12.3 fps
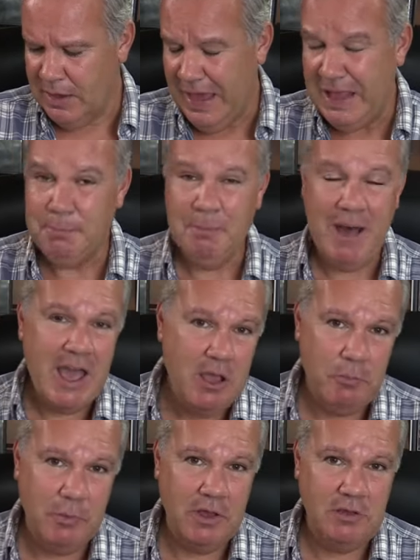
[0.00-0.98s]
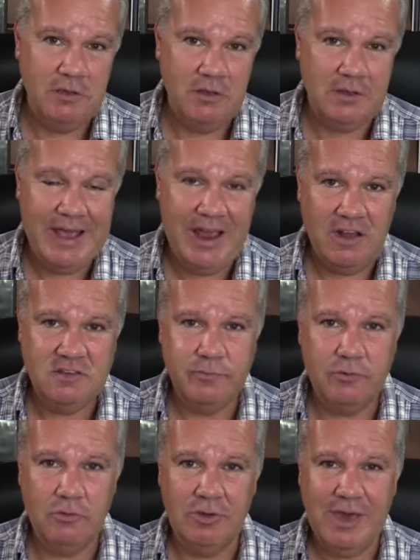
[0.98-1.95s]
in my opinion,
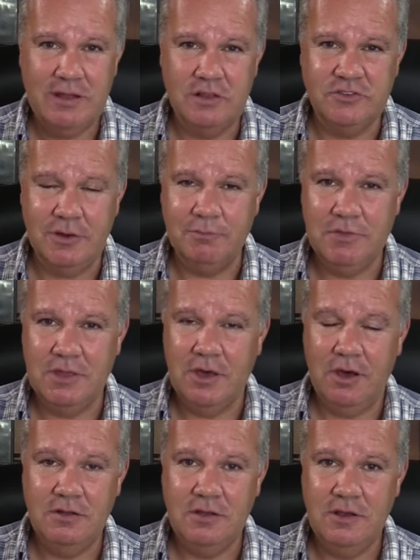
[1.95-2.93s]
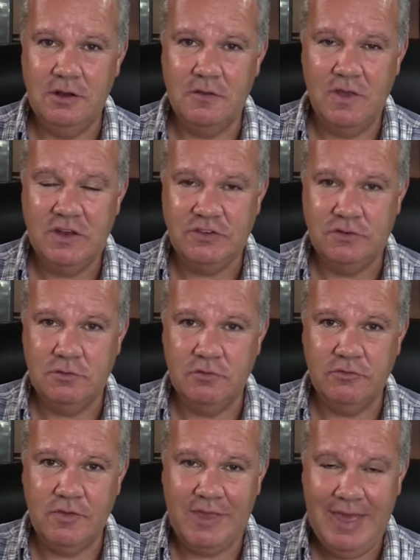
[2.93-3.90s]
Hasbro kind of jumped the gun here. They should
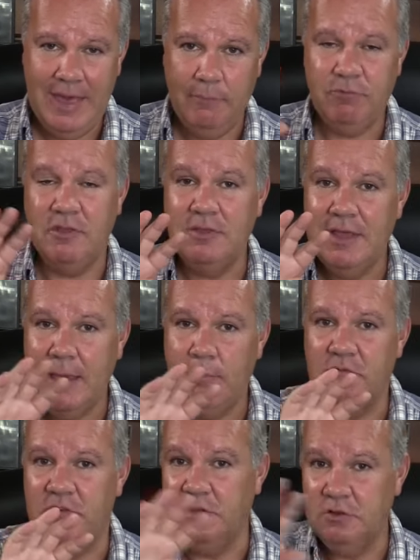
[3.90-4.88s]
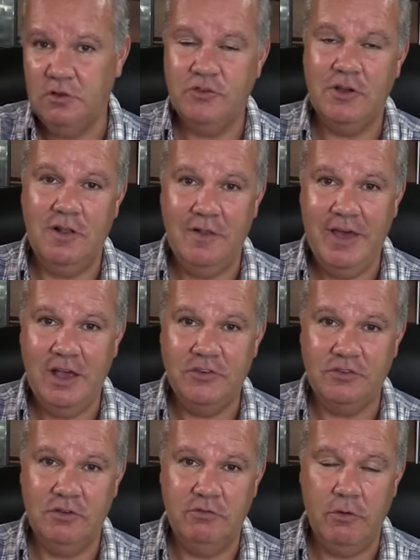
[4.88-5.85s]
have kept the name Vintage
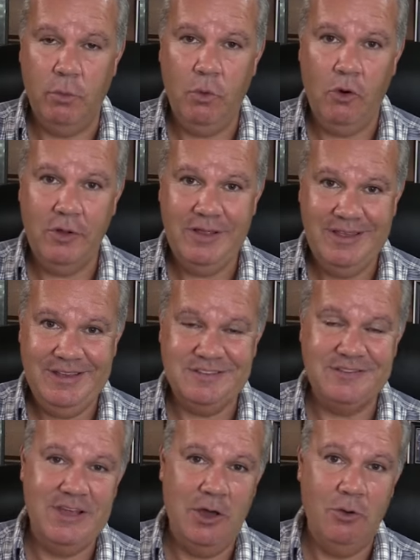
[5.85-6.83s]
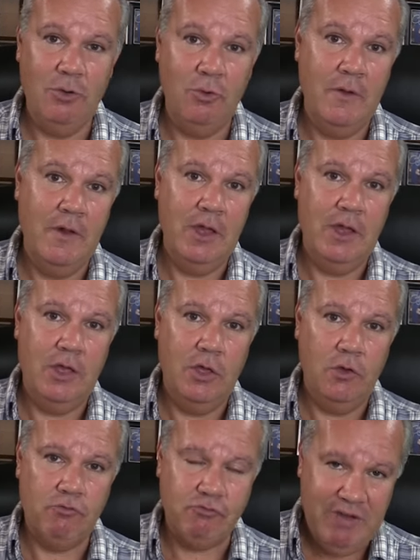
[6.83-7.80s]
Collection for what is now
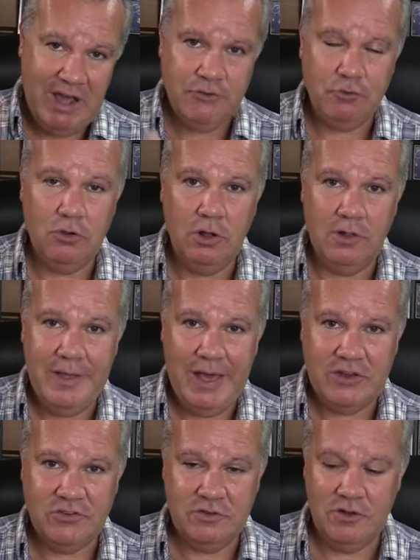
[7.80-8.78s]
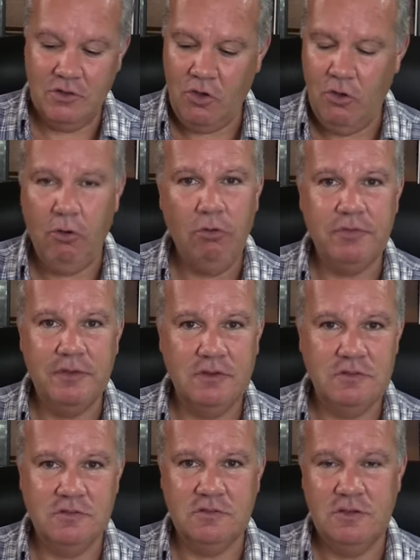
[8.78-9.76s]
Retro Collection and called
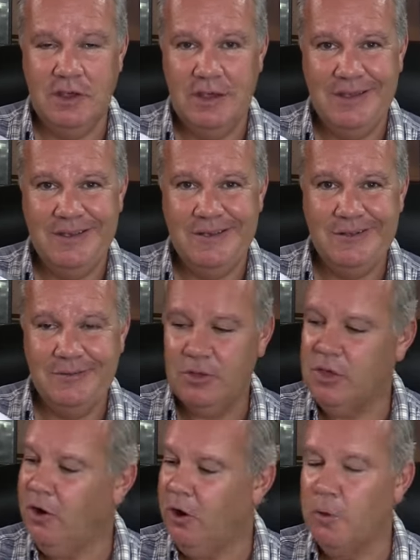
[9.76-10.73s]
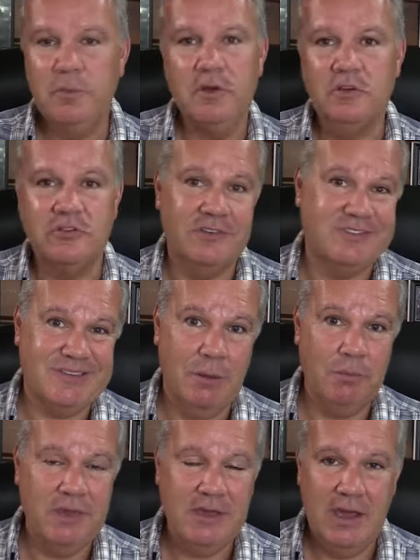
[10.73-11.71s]
this garbage
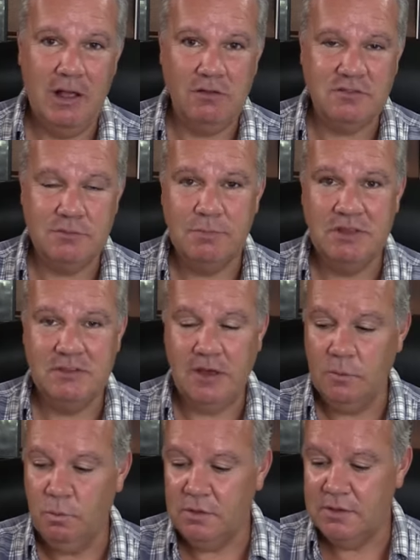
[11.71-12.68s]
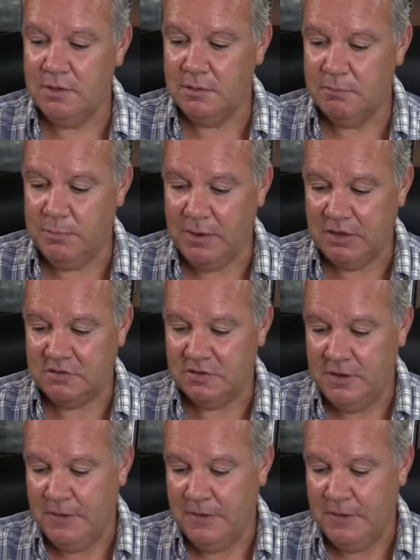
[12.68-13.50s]
something else and be done with it. But